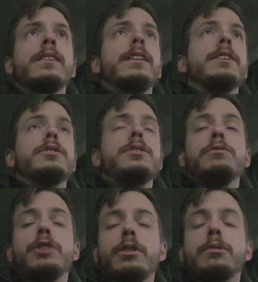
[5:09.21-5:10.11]
There's new
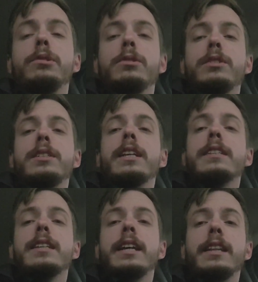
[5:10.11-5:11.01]
generals,
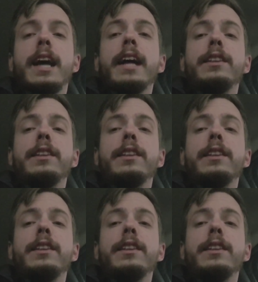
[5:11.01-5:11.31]
things like that.